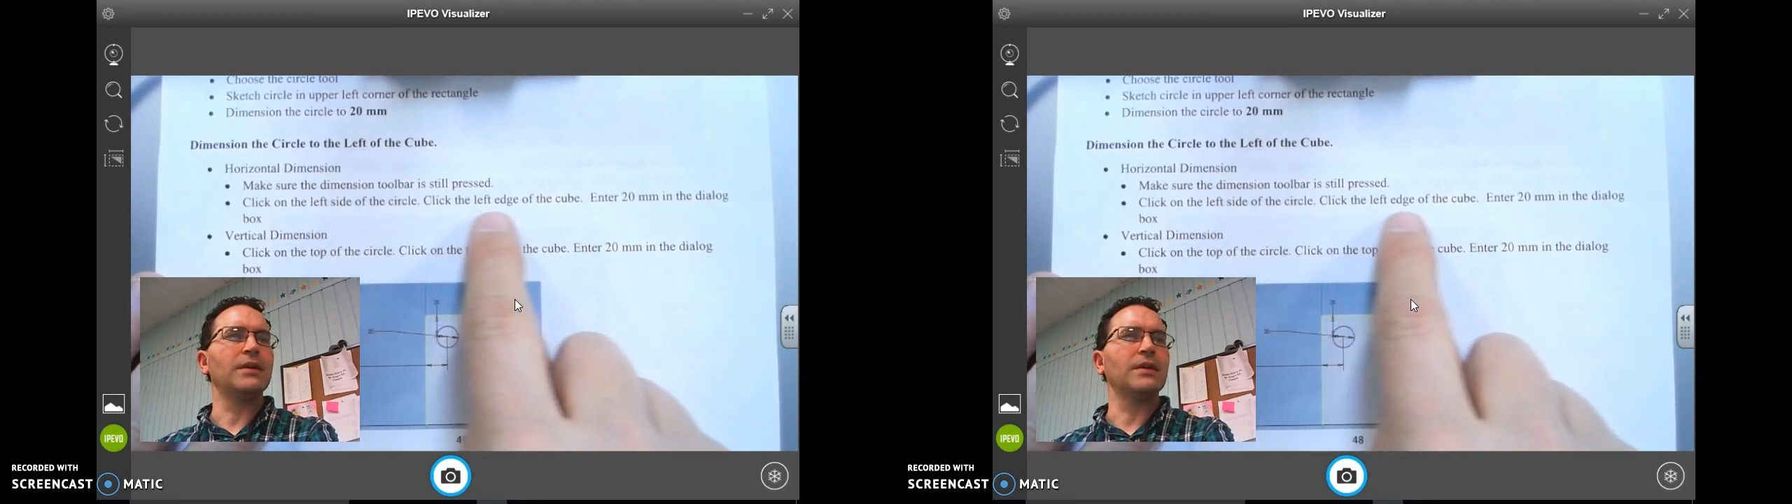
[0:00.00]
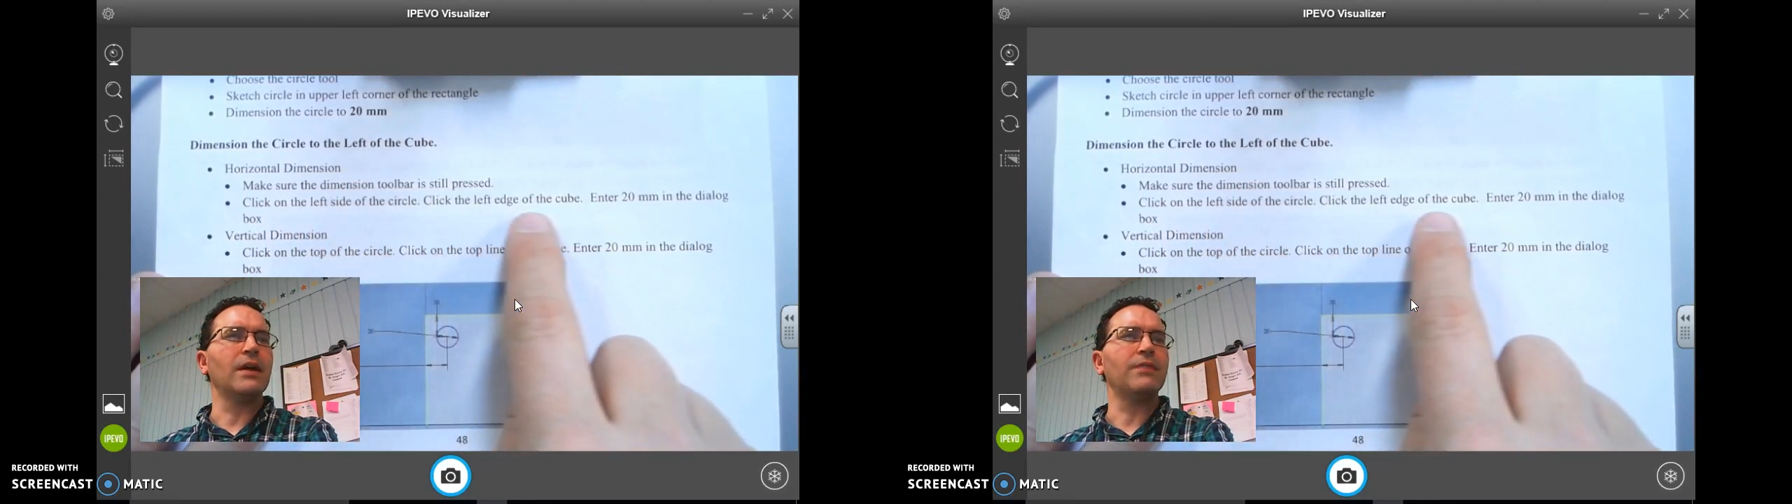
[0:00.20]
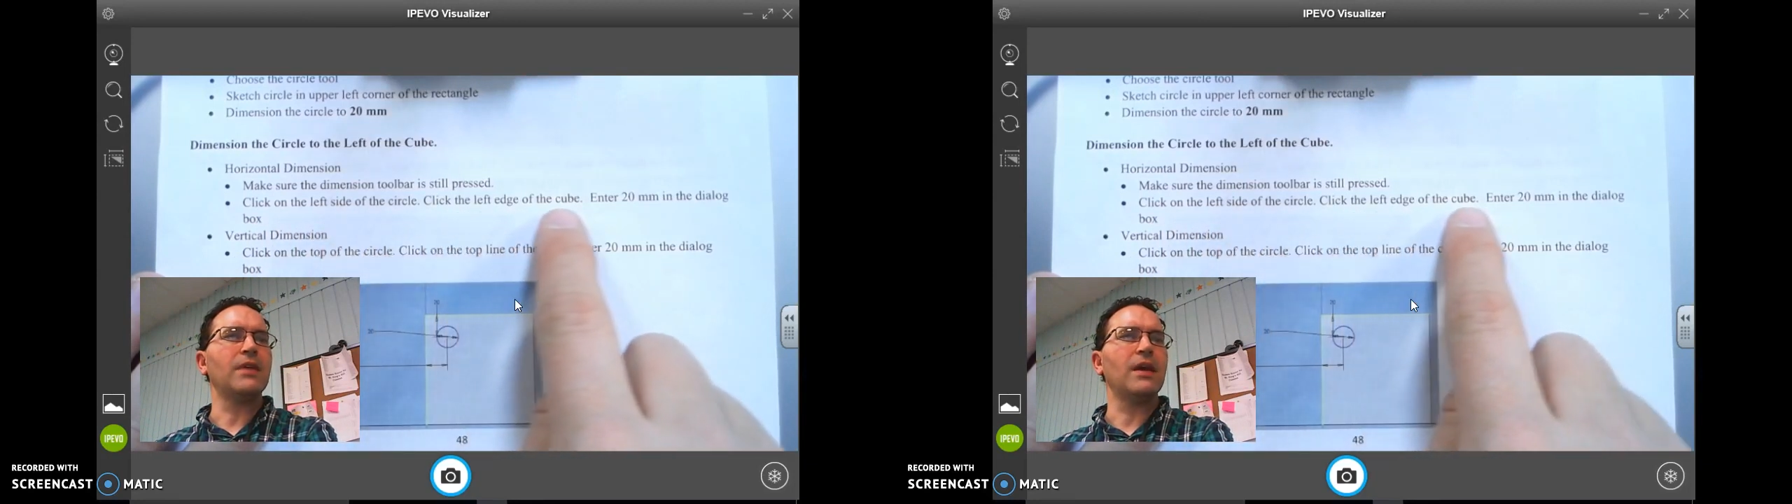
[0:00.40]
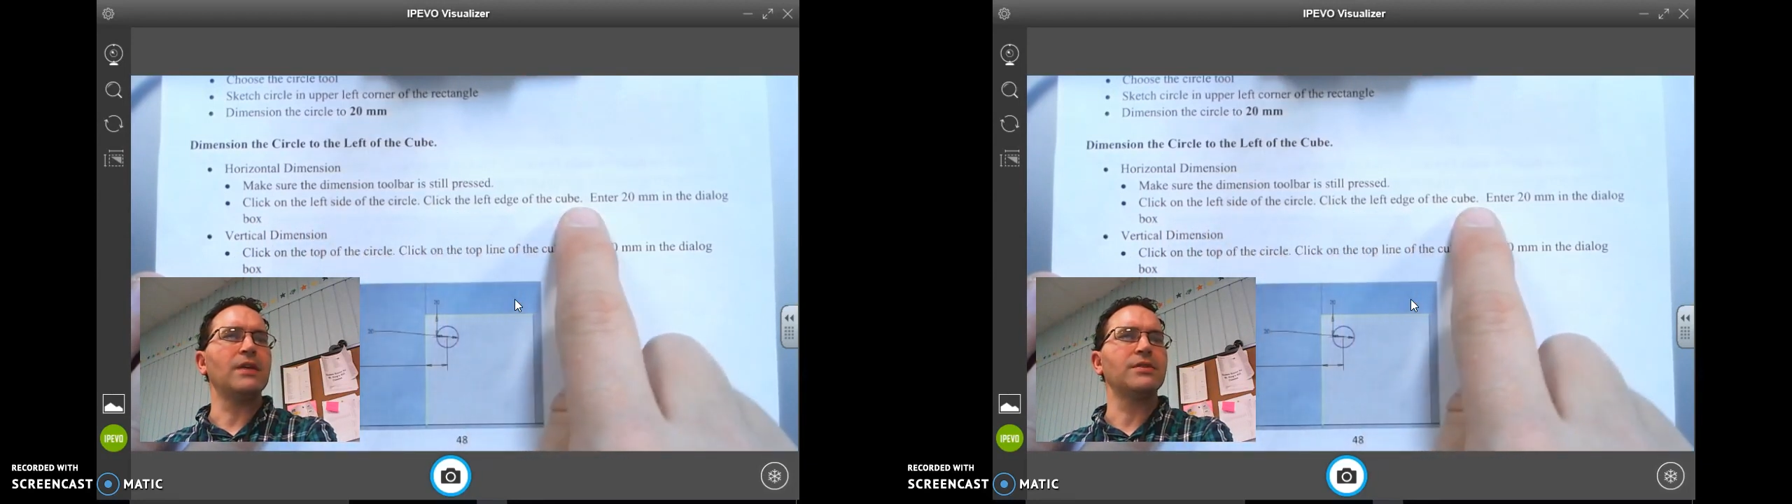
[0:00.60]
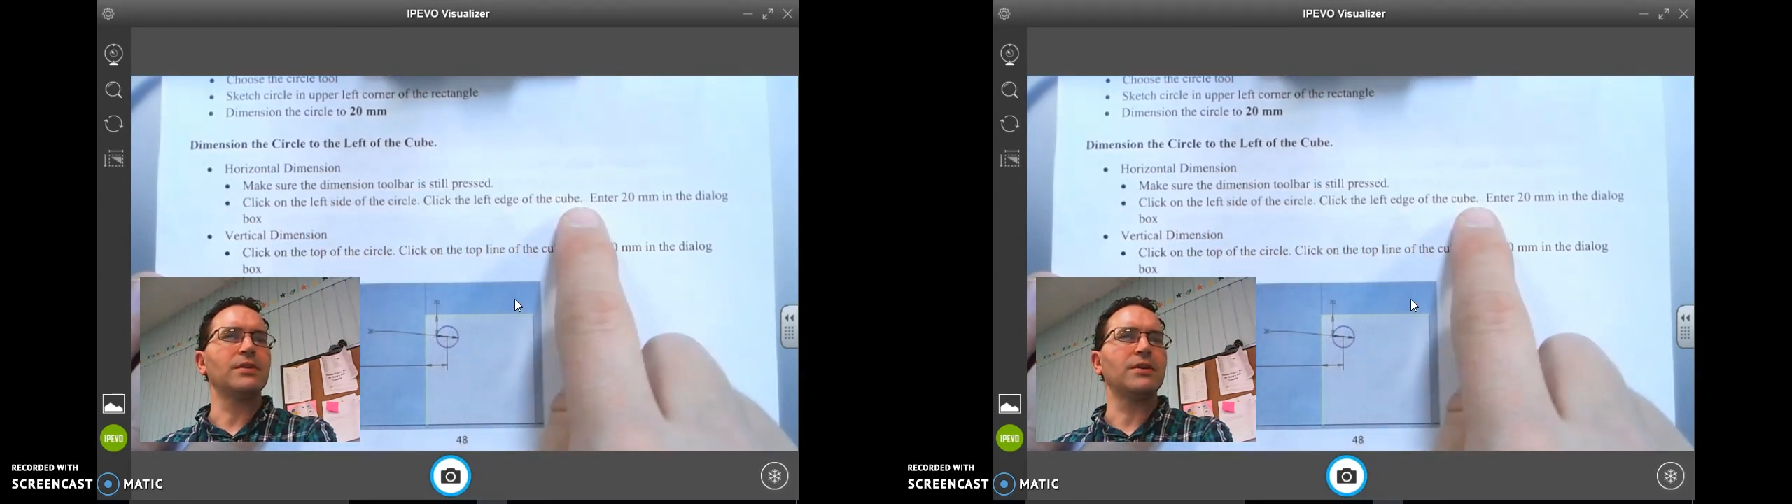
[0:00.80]
and the left
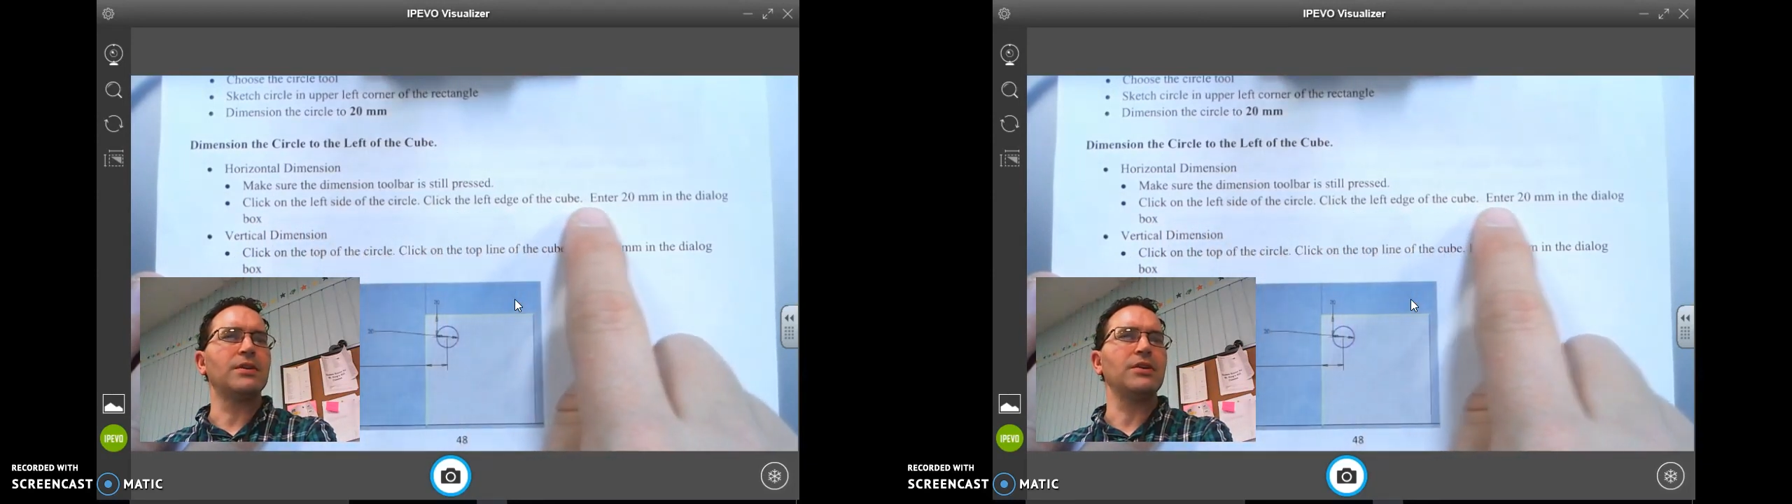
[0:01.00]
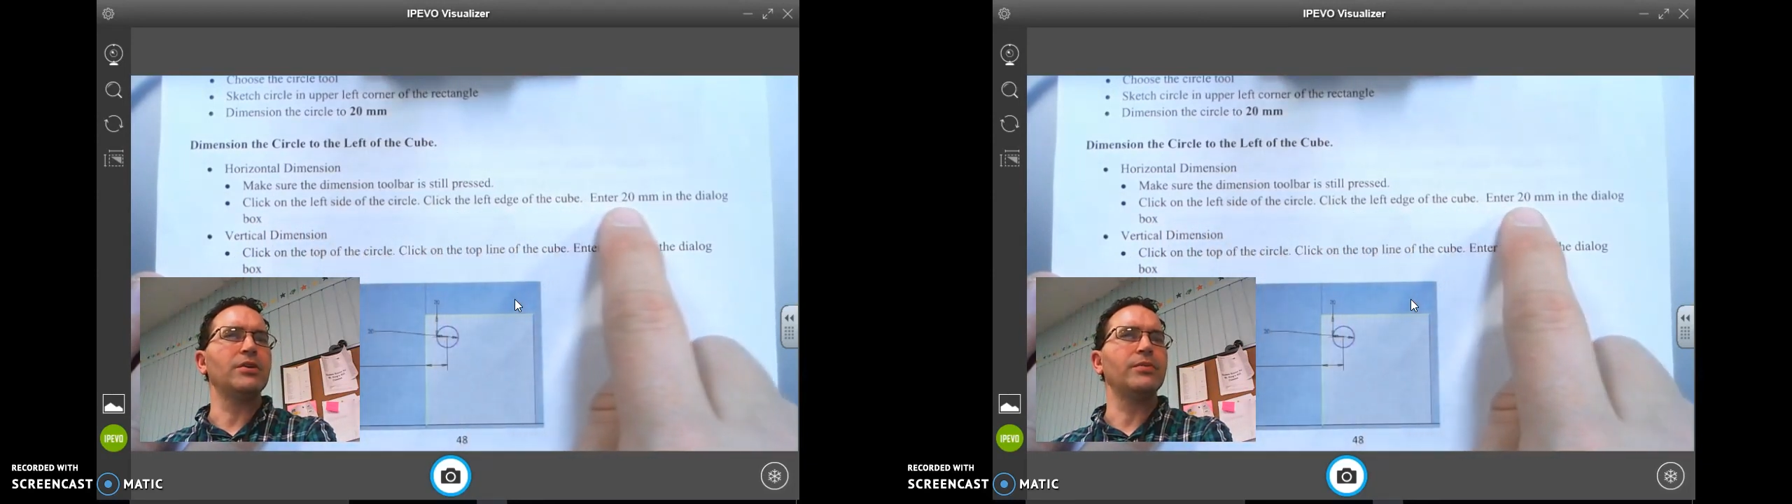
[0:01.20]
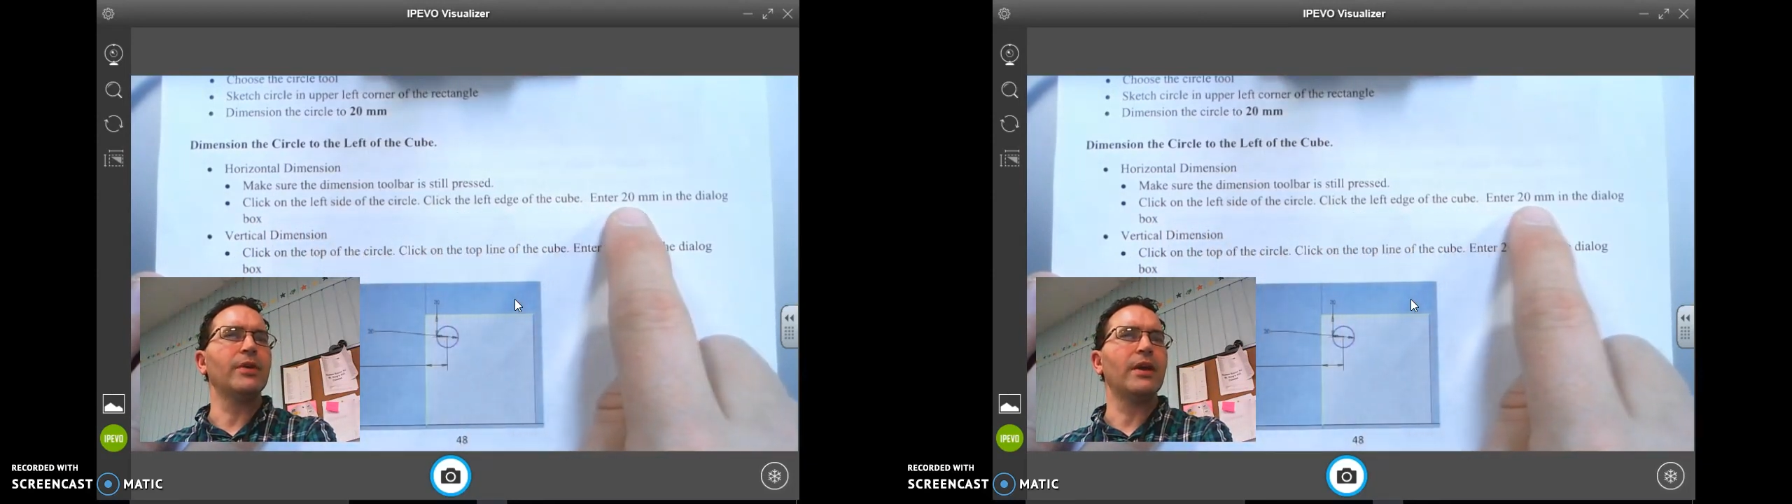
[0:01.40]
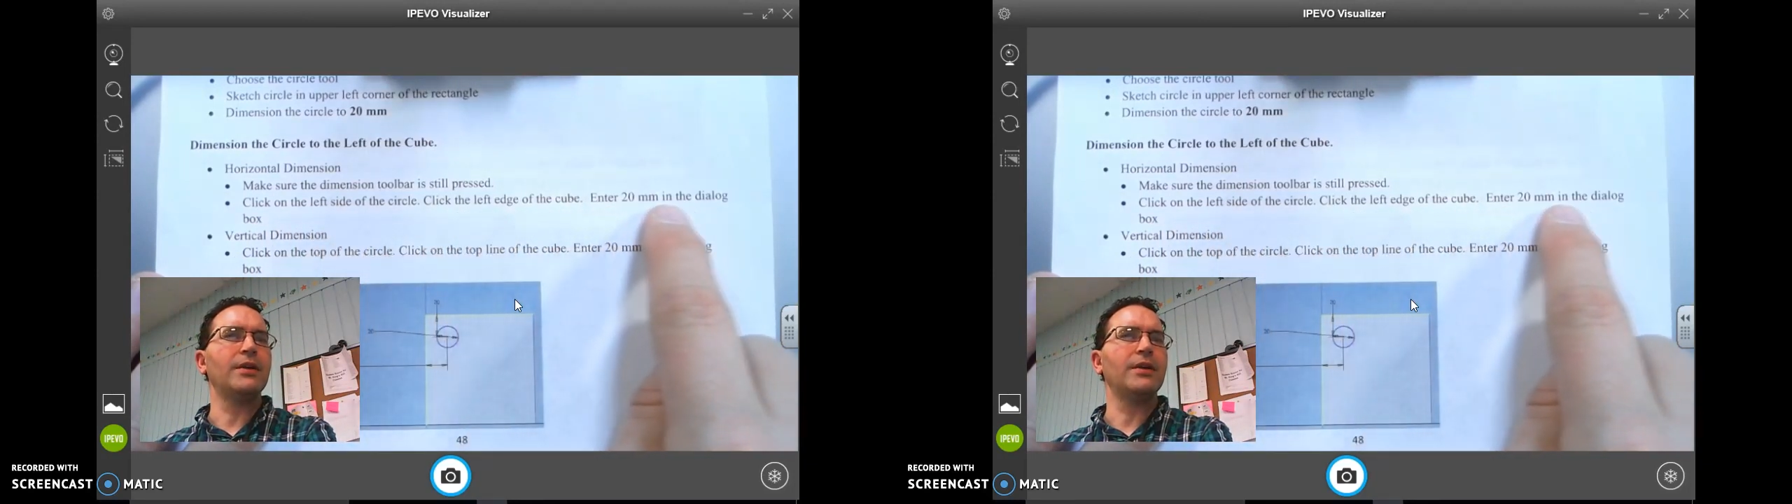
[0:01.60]
edge of the cube.